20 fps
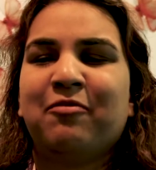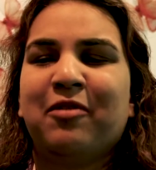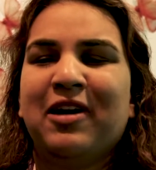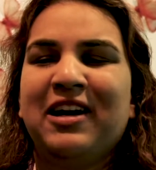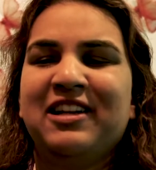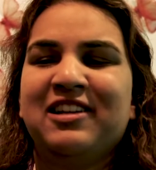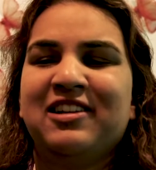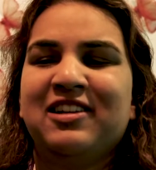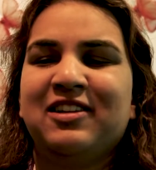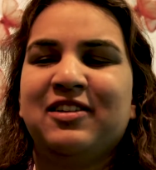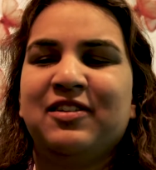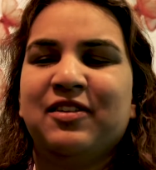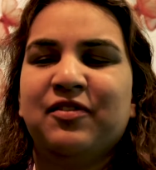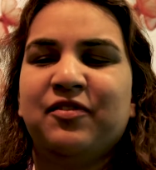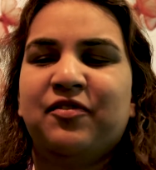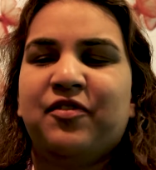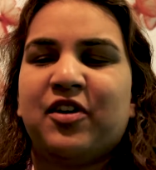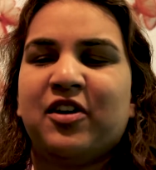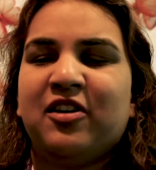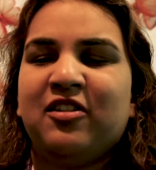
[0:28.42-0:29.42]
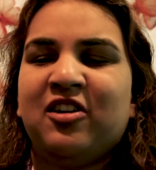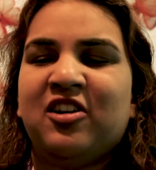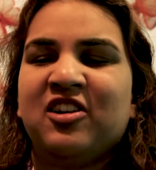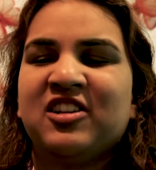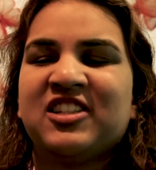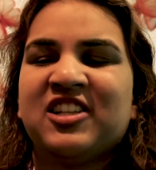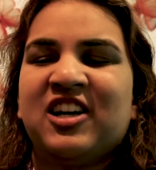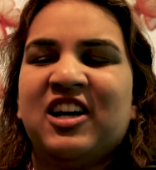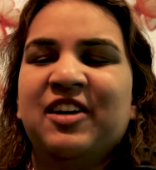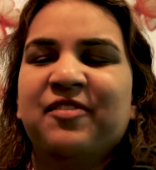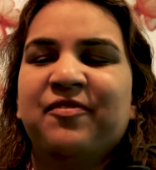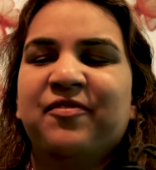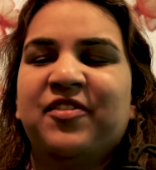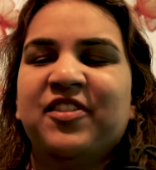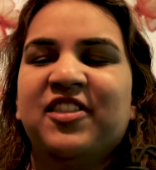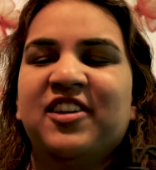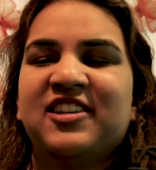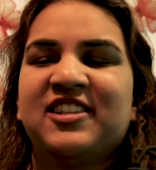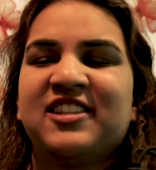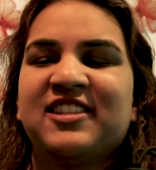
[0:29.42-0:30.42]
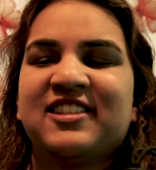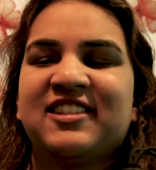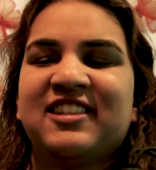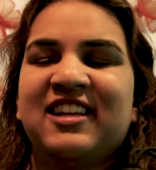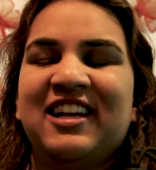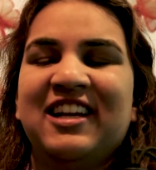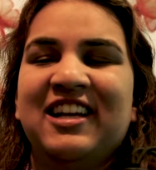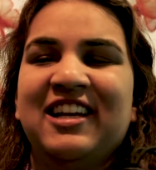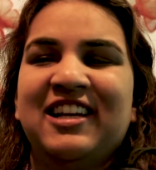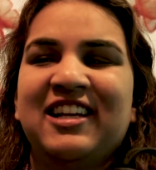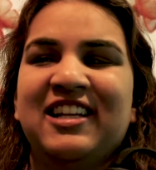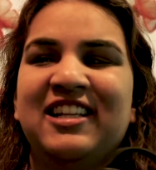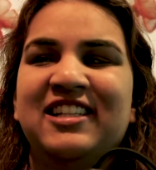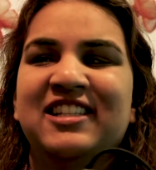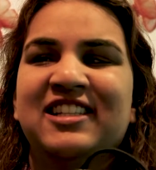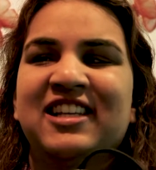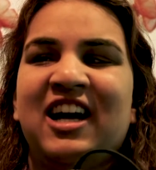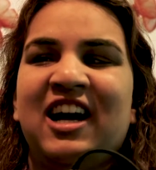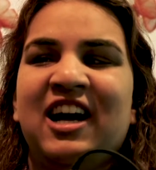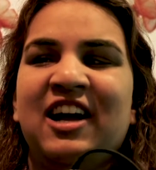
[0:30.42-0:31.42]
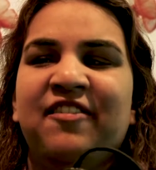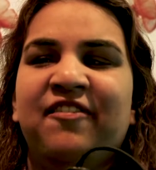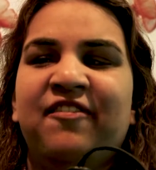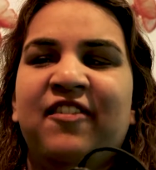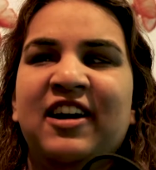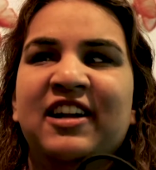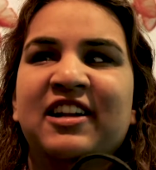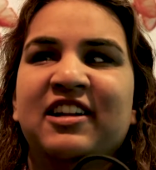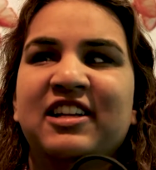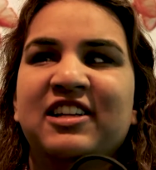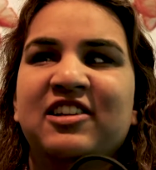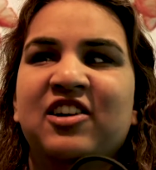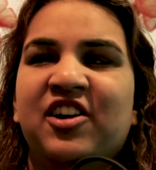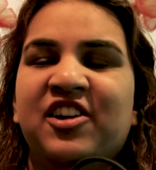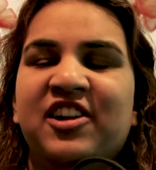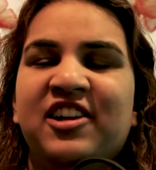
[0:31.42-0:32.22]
waited for a long time for this and I finally got